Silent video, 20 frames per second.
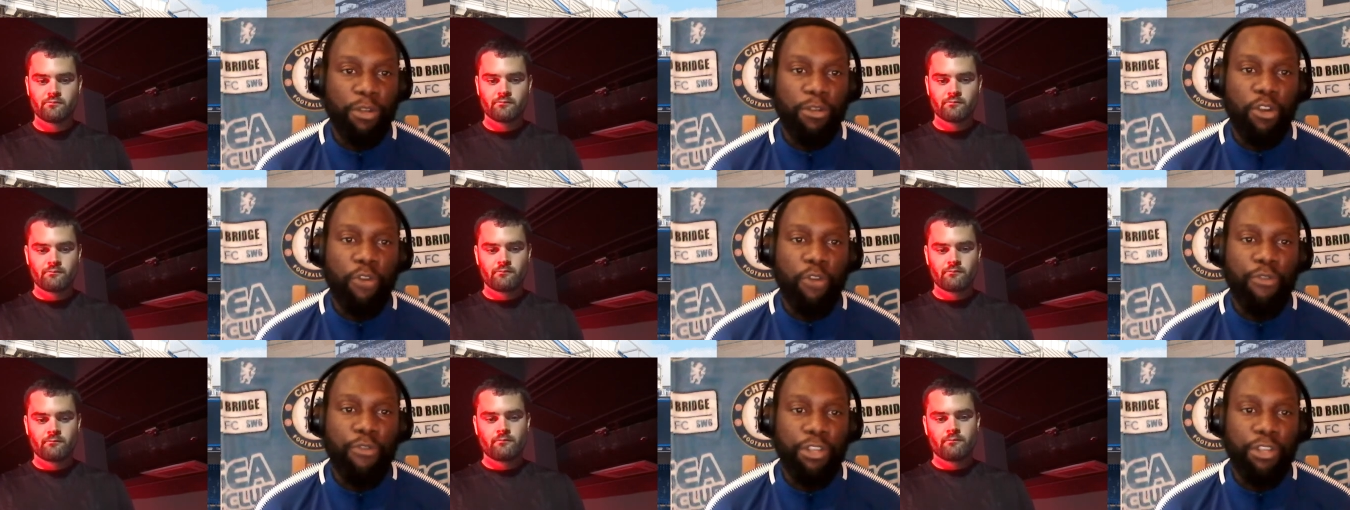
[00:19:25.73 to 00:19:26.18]

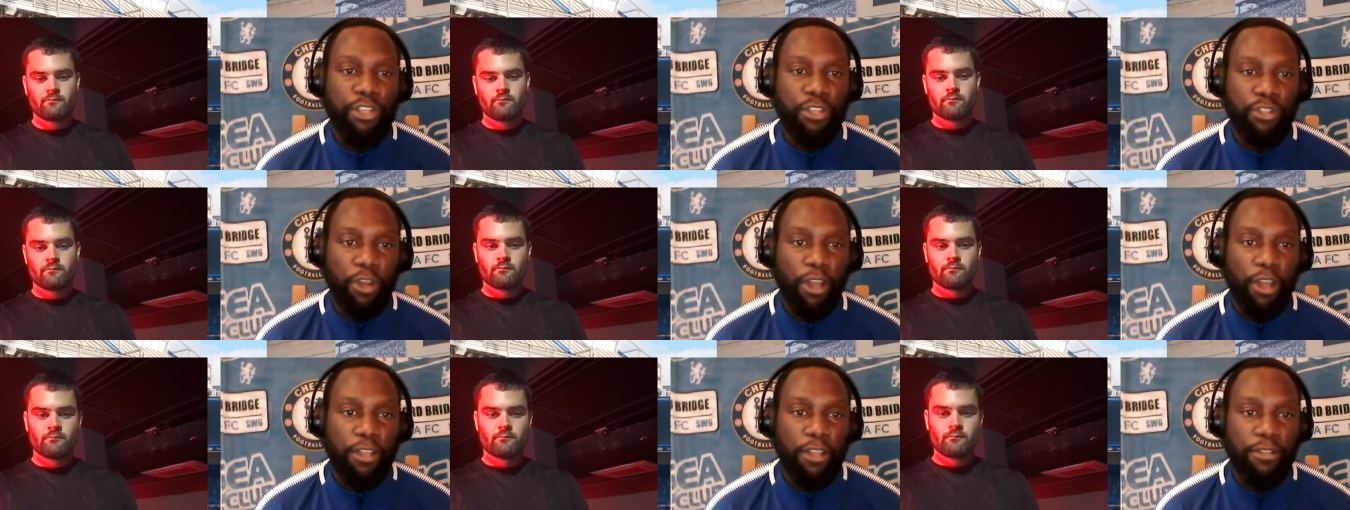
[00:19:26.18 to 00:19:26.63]
Speaker 1: encouraging
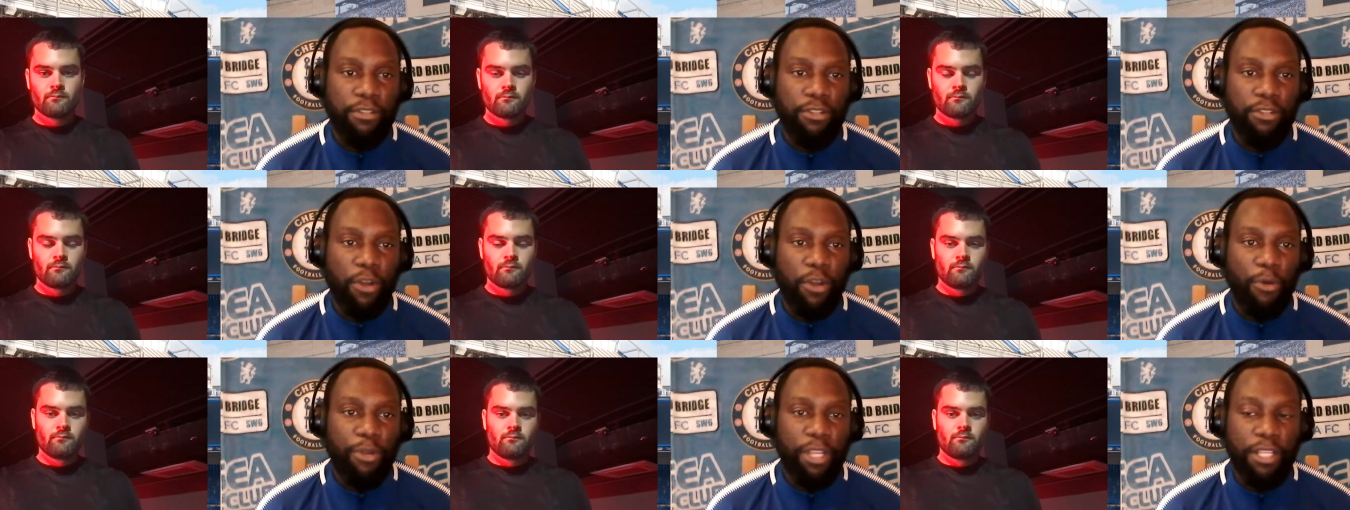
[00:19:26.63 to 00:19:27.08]
signs
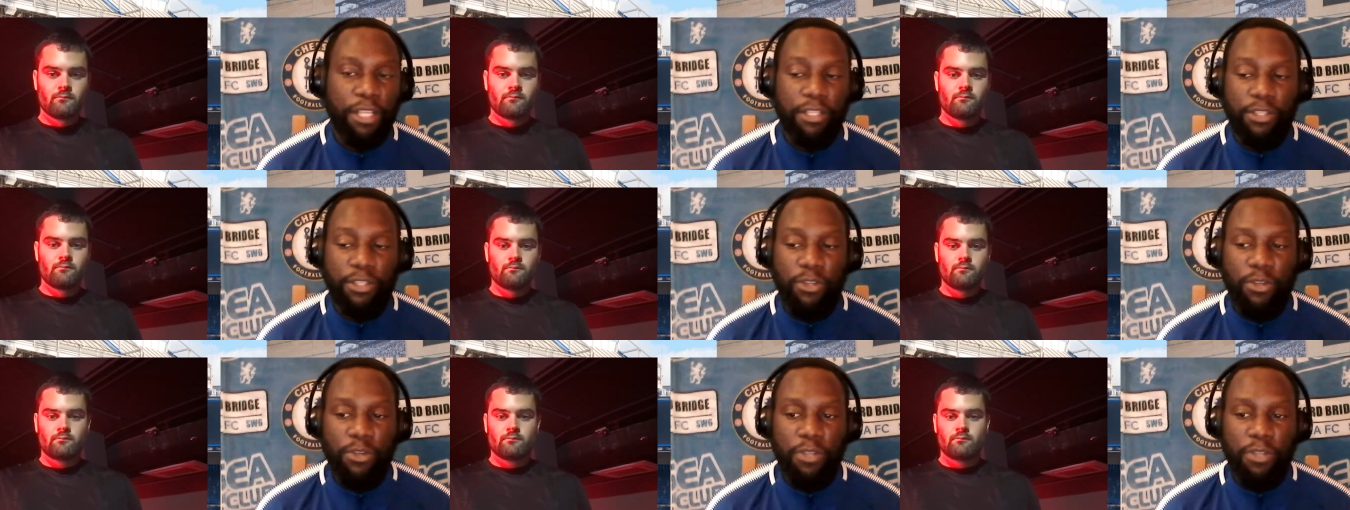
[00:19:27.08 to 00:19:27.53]
going
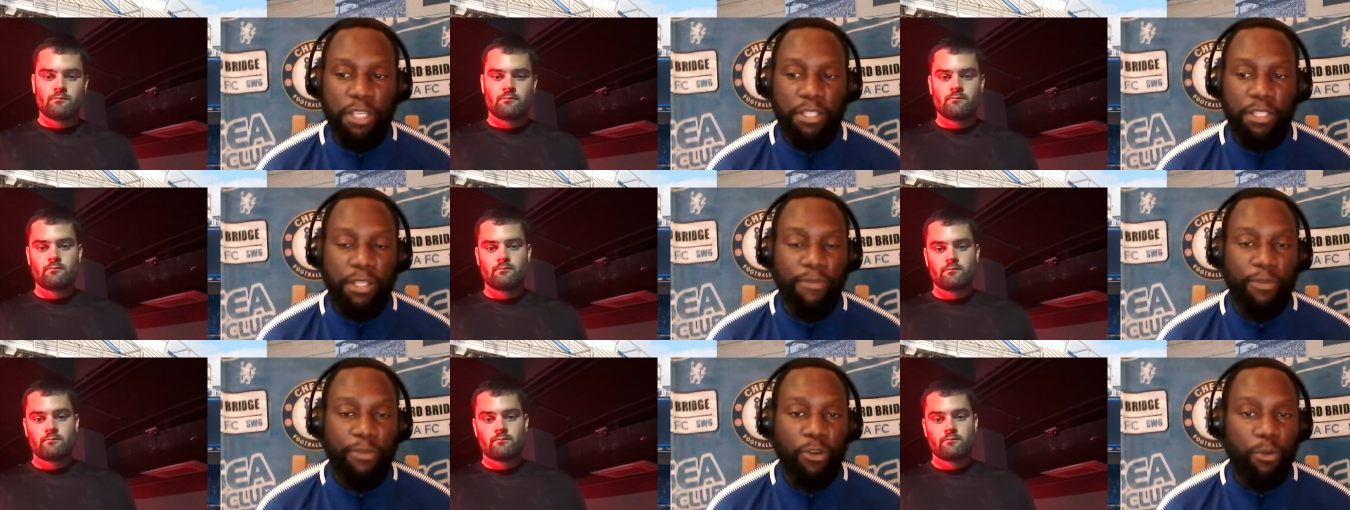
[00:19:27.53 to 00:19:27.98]
into this
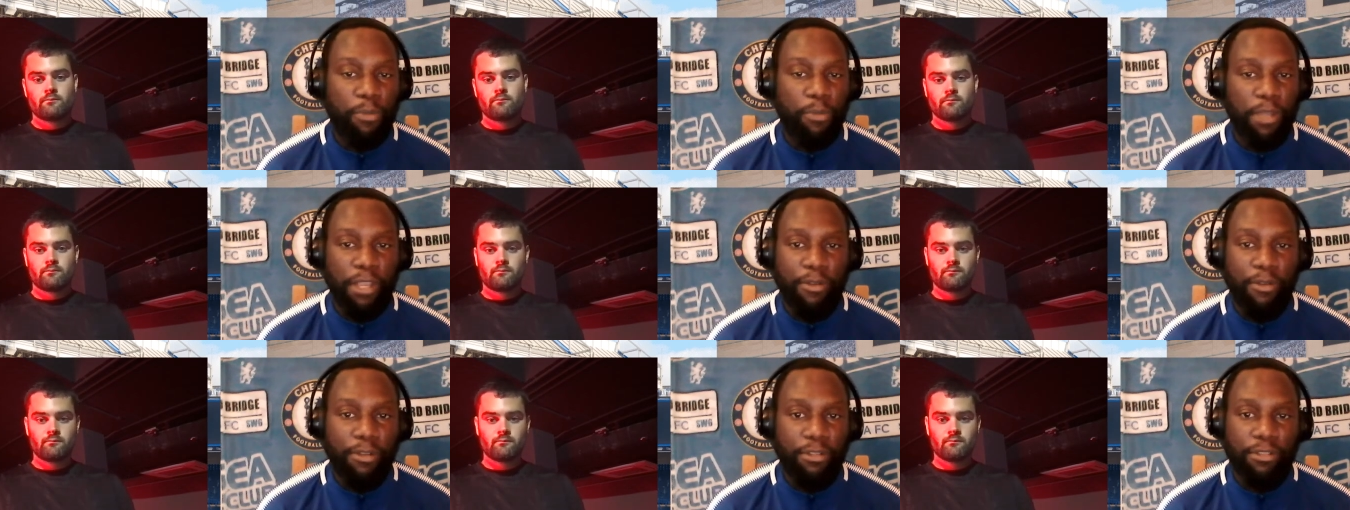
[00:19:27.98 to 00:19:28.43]
difficult
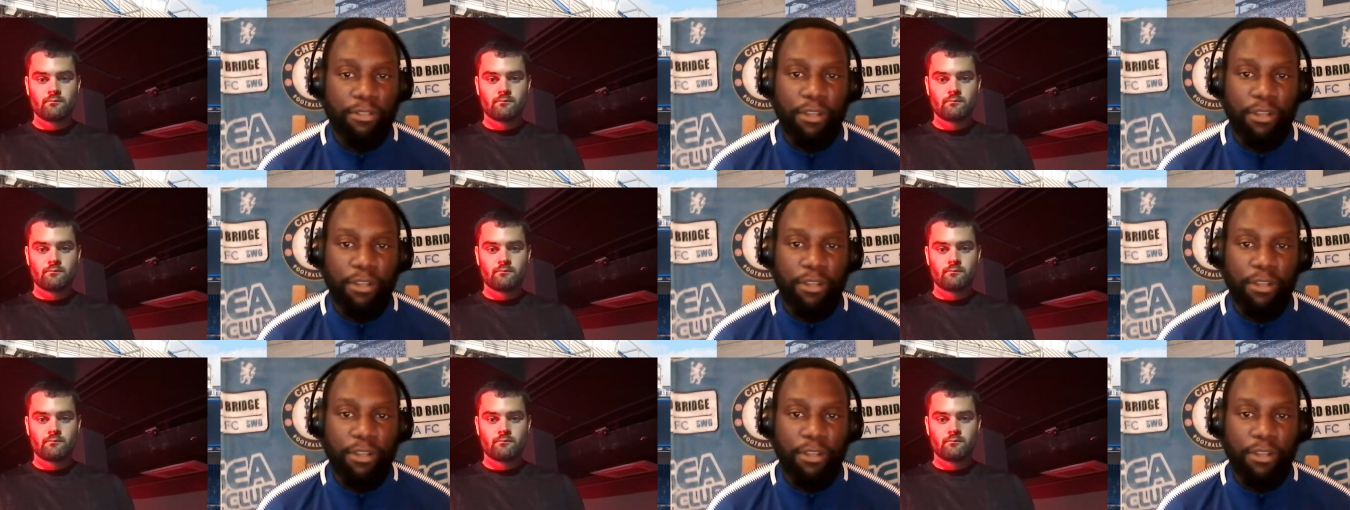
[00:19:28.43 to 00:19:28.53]
period.